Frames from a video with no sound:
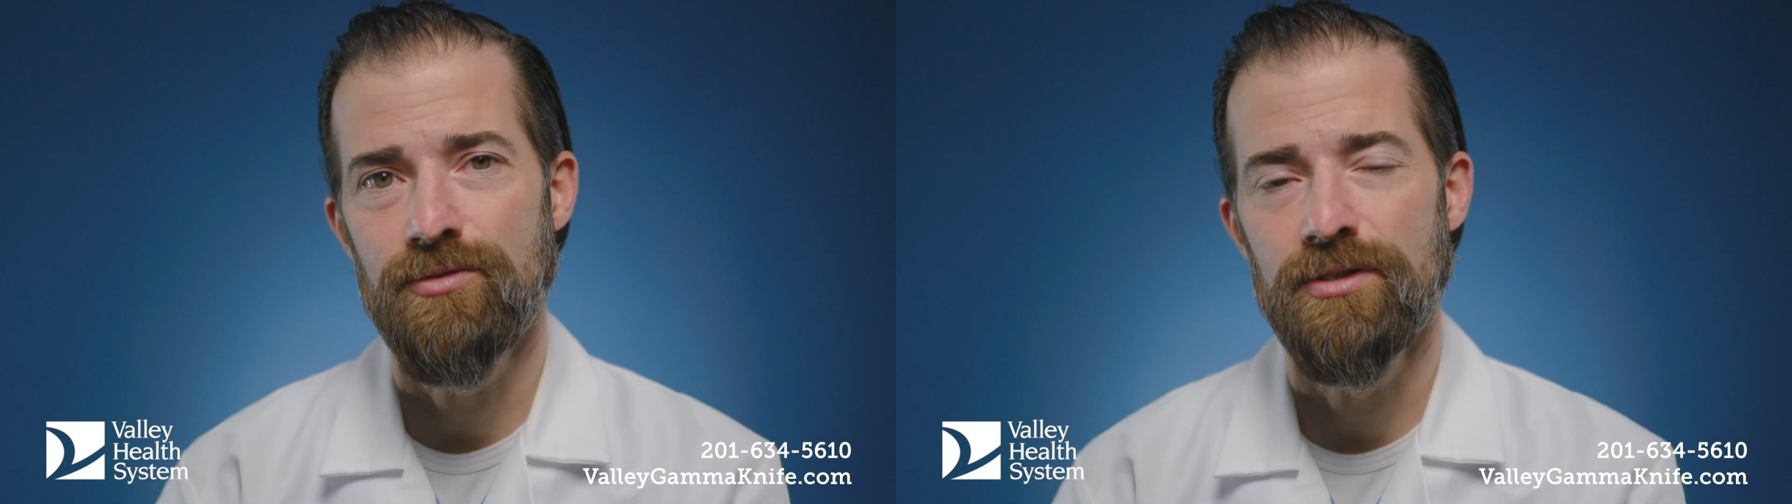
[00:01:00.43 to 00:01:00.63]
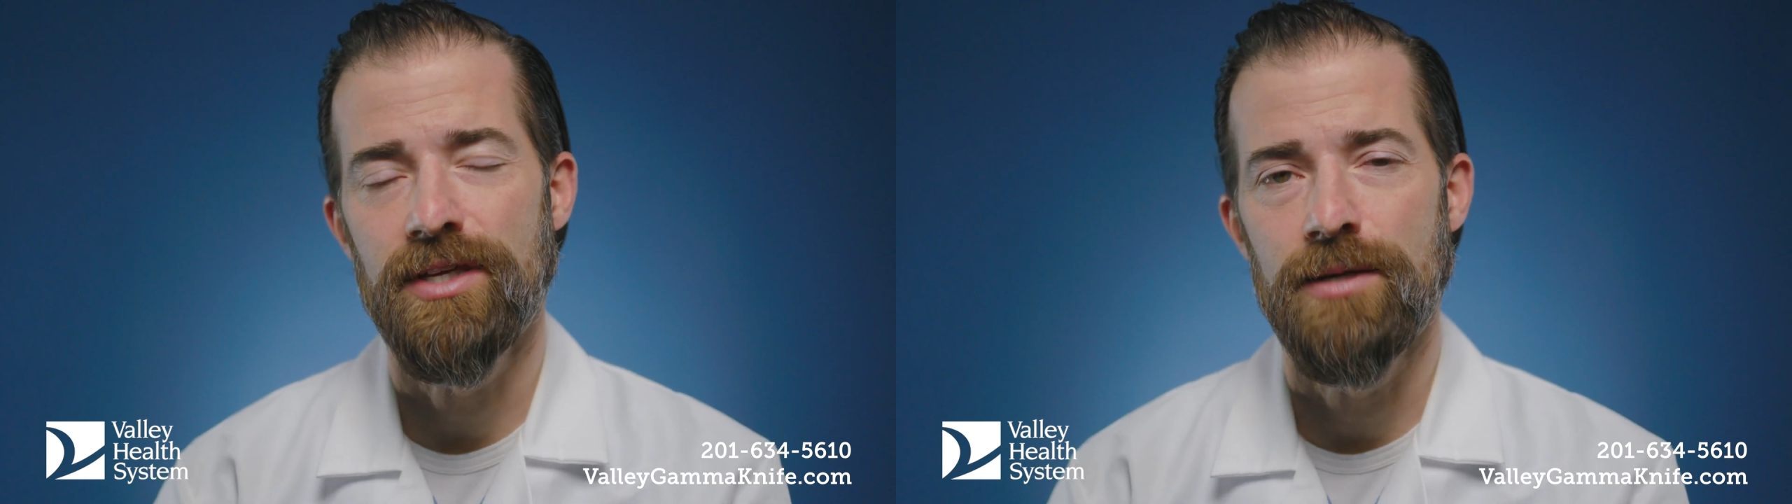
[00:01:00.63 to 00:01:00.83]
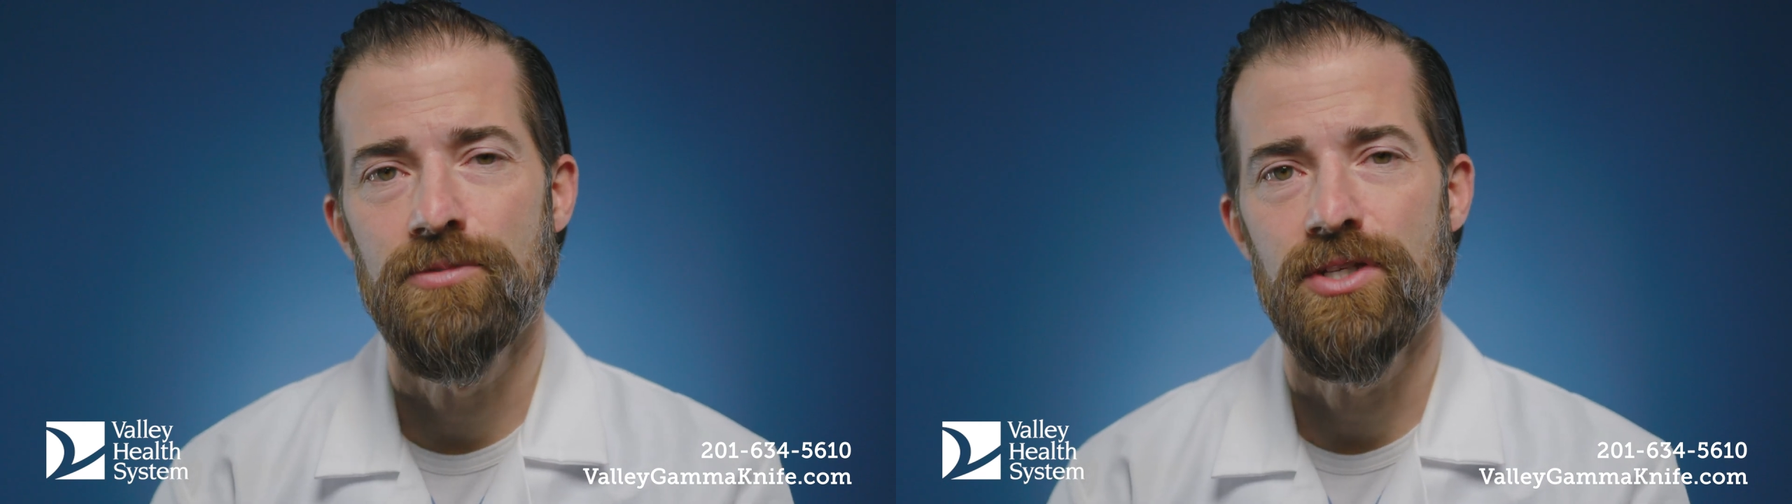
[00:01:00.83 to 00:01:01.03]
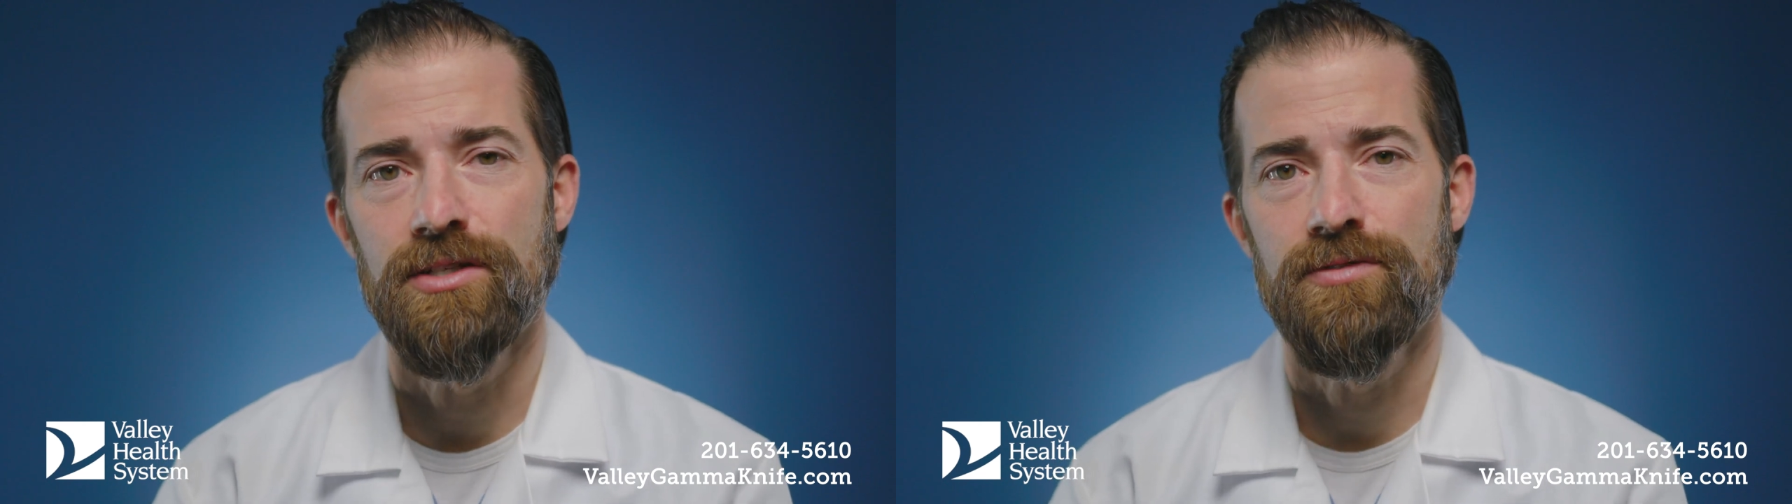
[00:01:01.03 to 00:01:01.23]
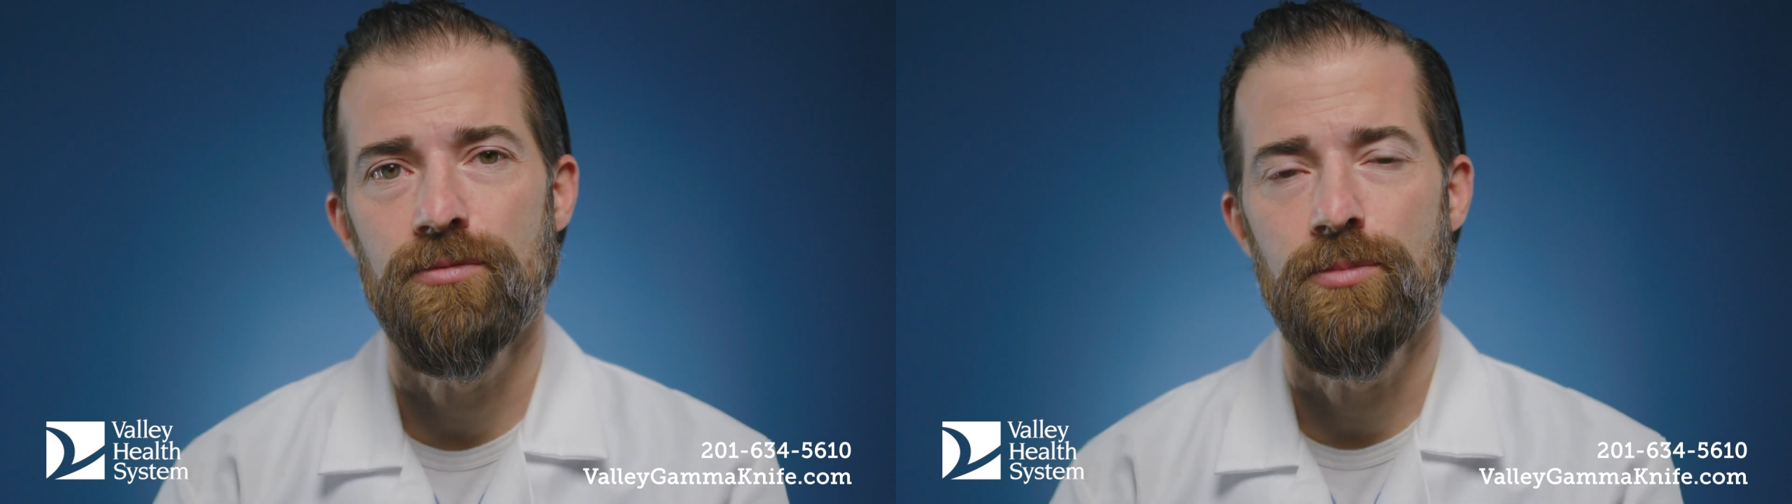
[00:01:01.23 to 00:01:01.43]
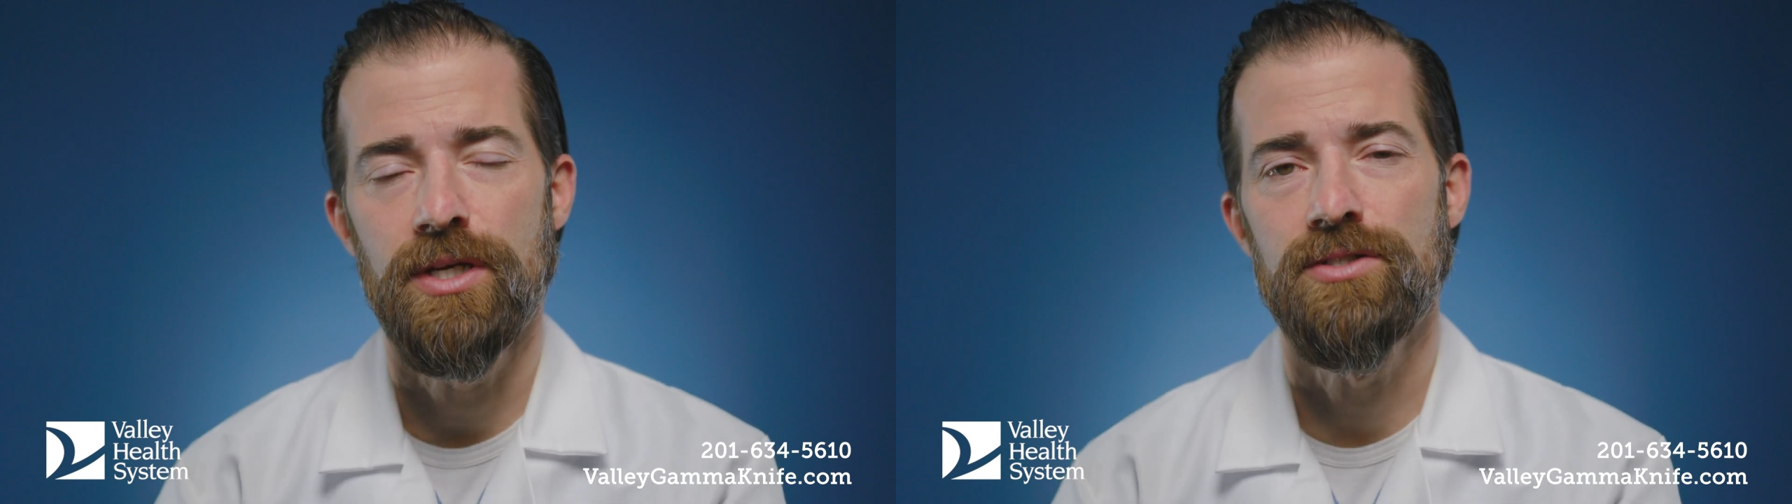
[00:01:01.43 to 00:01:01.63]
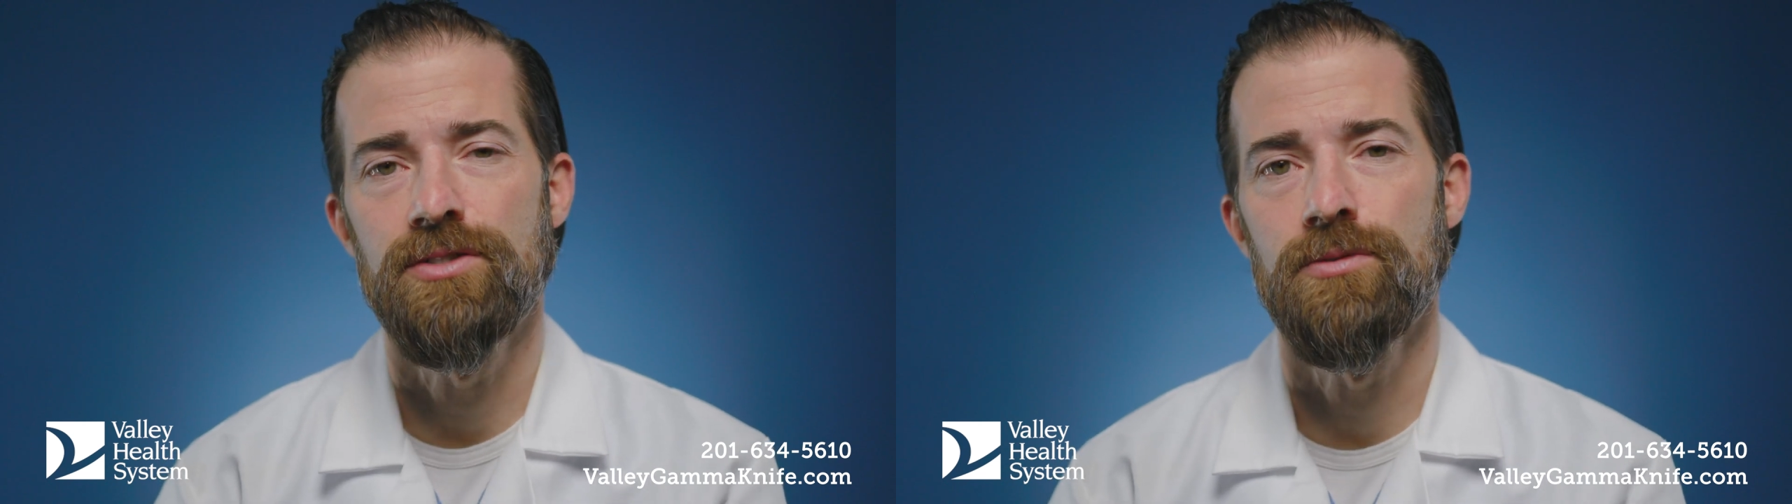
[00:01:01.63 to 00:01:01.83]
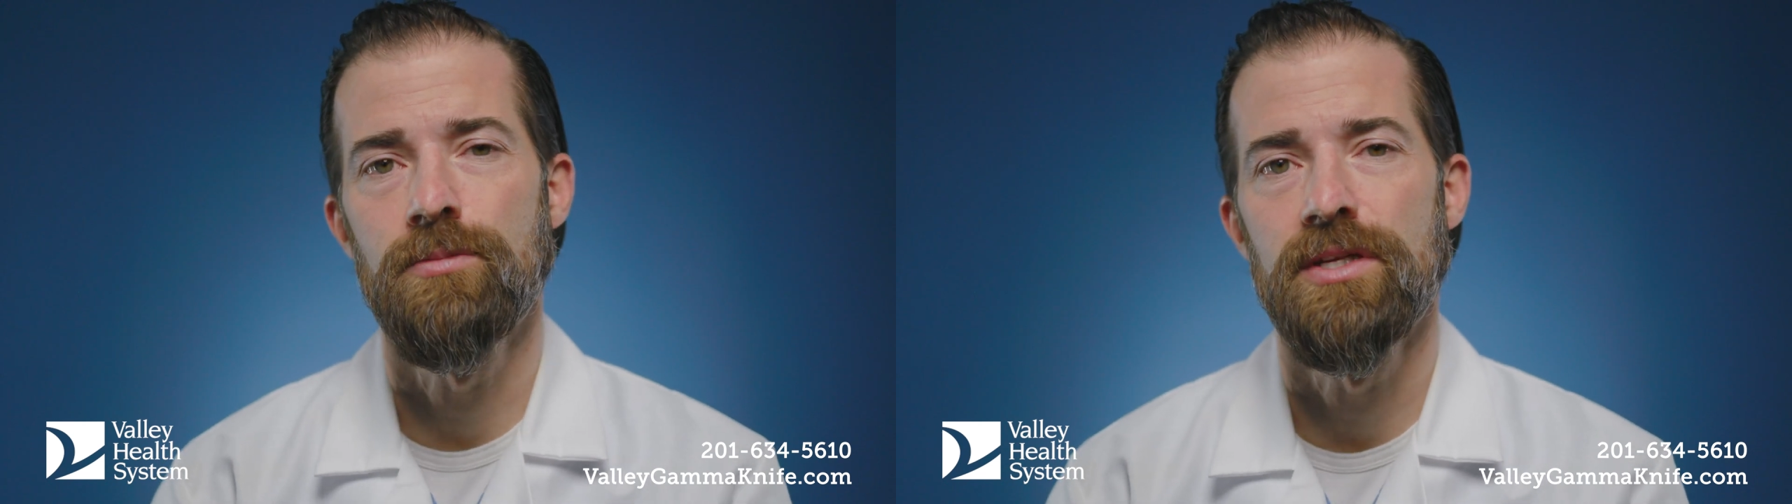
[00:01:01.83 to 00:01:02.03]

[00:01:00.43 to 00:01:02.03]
a real game changer for patients with